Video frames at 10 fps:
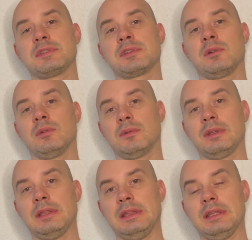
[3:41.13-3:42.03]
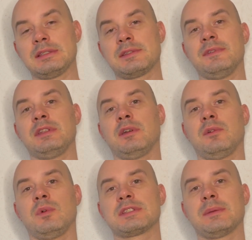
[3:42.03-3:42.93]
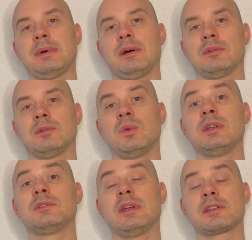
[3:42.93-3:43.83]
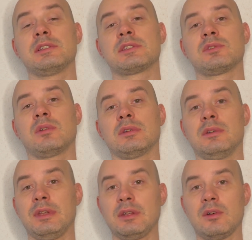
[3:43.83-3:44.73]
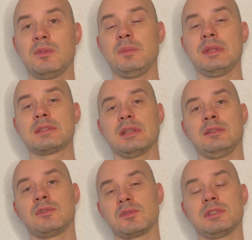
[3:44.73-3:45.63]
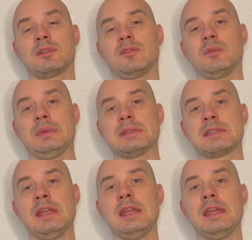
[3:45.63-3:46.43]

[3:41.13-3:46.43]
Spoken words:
So this video was about where to actually store green coffee beans and roasted coffee beans.